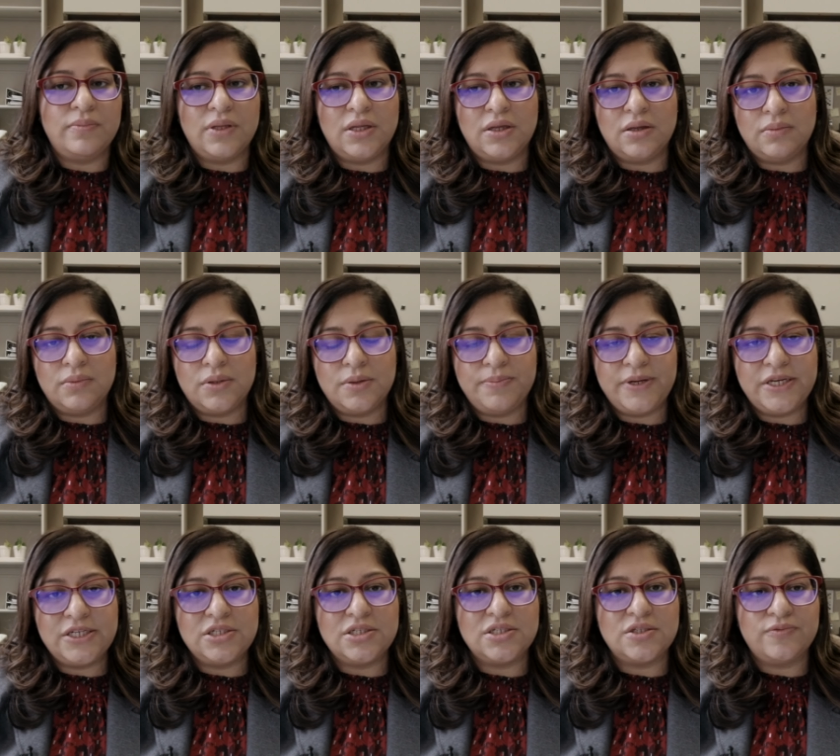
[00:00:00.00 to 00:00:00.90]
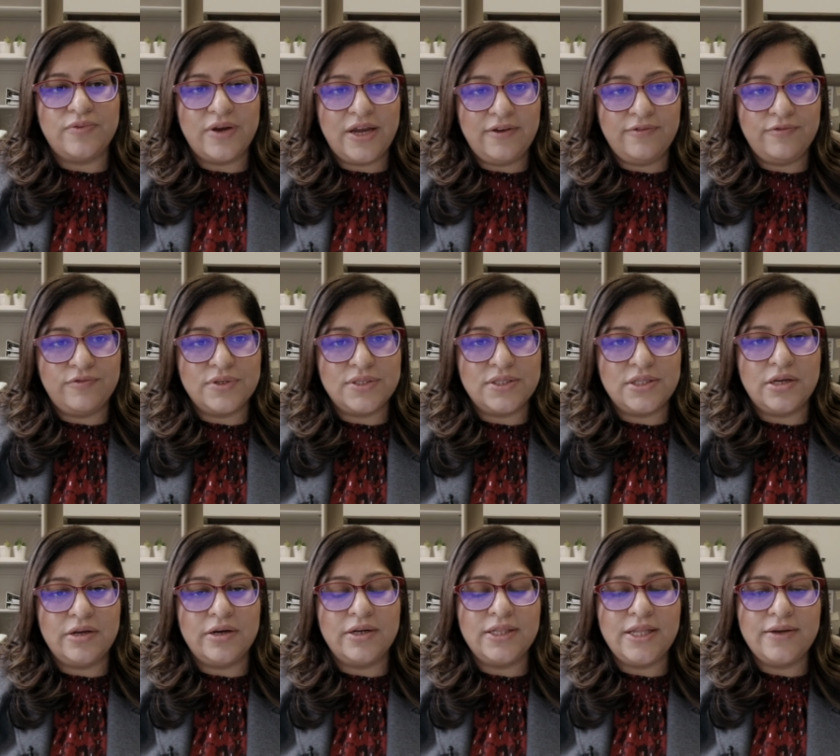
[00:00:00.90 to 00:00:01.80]
uh, the patient's wife was
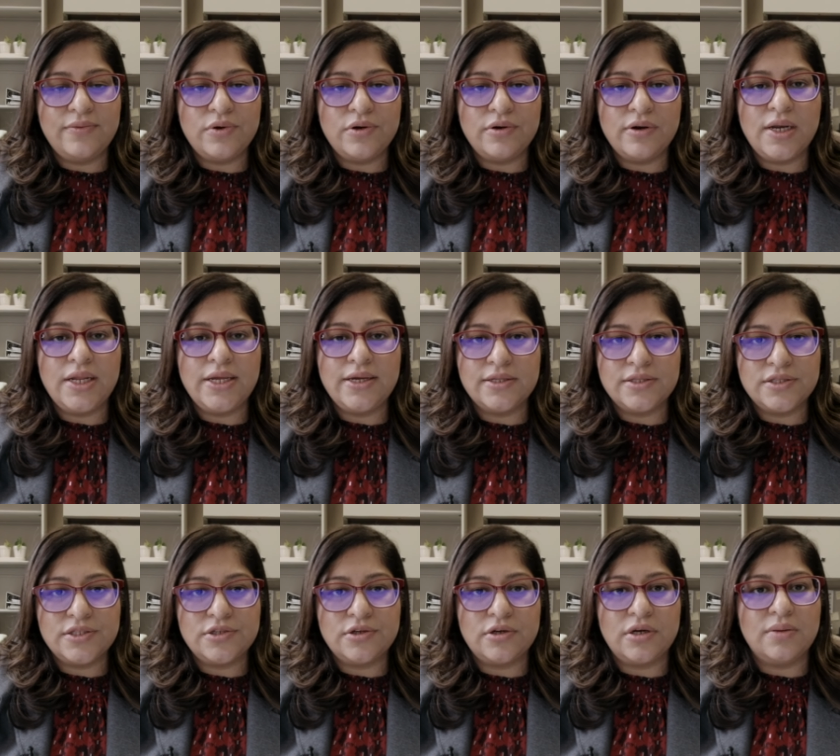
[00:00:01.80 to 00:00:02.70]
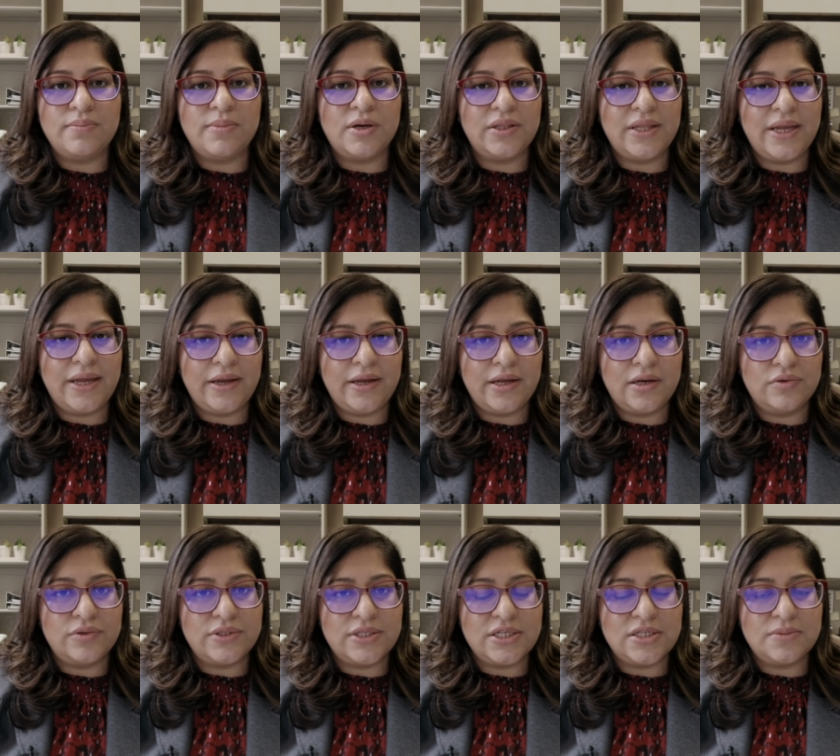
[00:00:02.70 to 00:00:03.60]
there, and they were really concerned about the
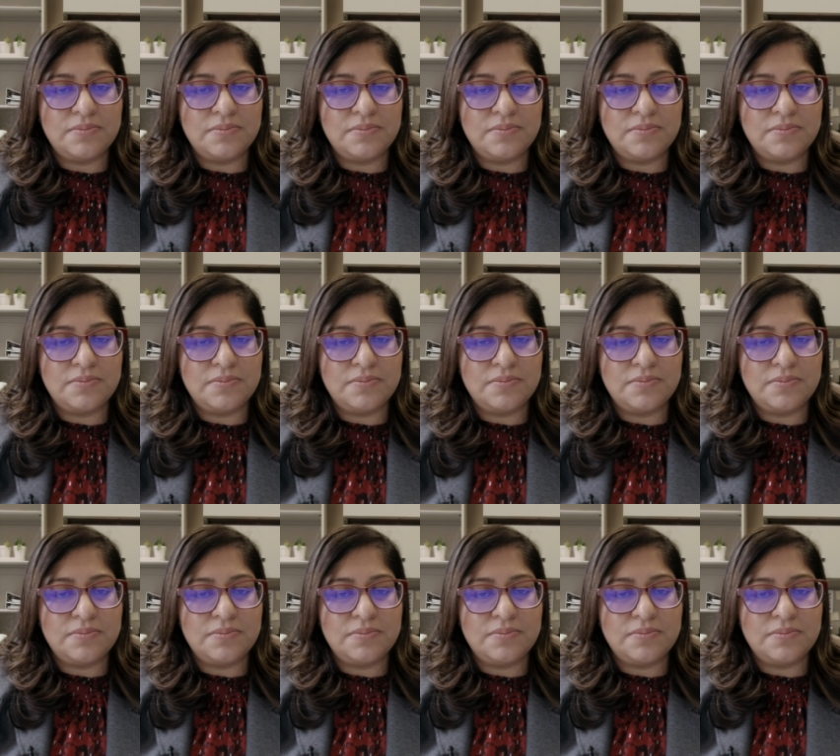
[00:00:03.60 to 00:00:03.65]
ankylosing